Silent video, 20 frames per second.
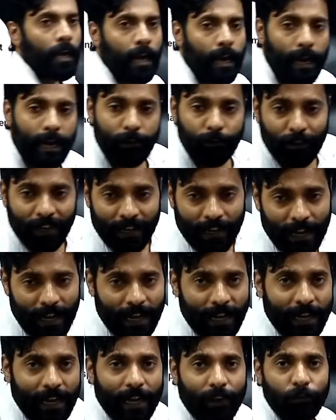And when I
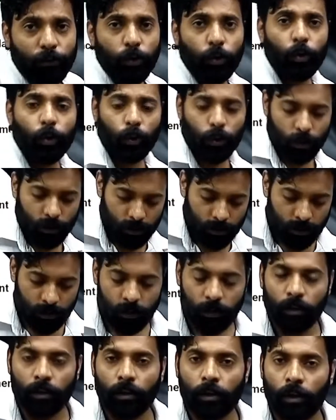have to
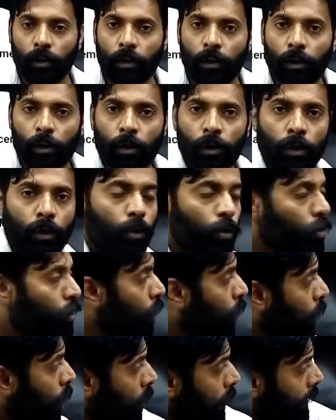
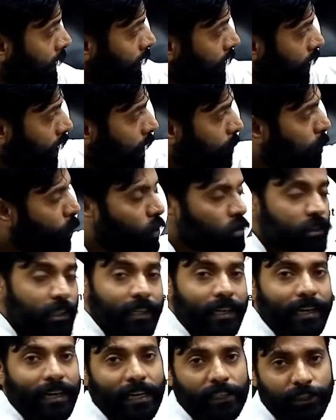go in opposite
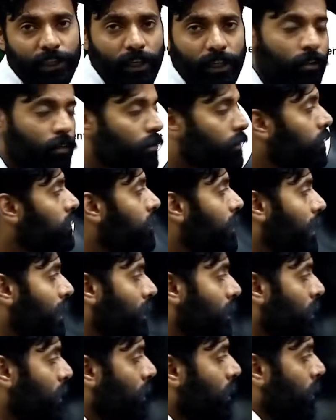direction, then